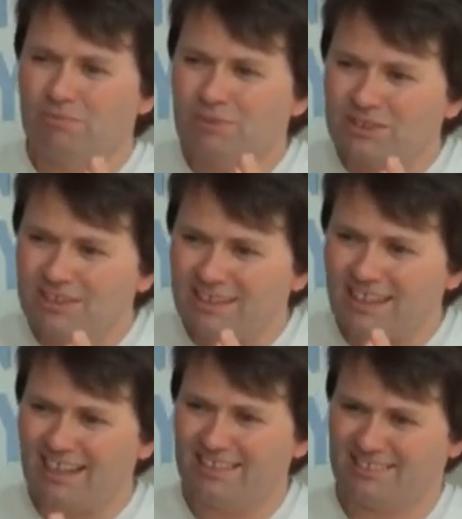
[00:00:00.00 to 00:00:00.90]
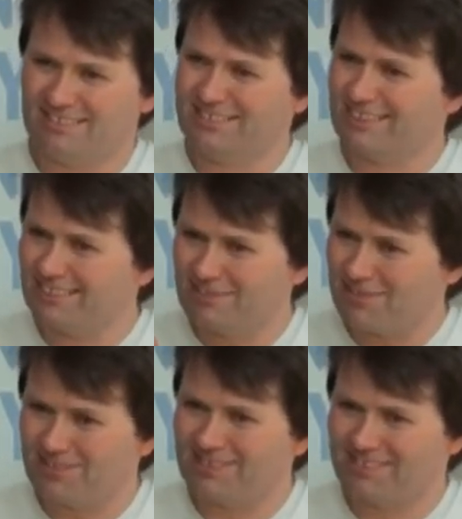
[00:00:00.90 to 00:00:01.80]
which in essence is actually
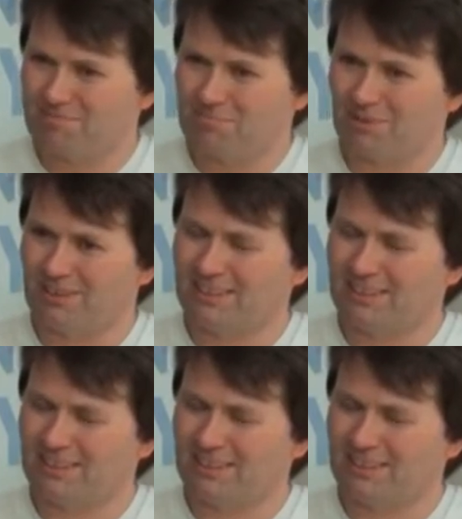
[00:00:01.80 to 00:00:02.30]
very simple.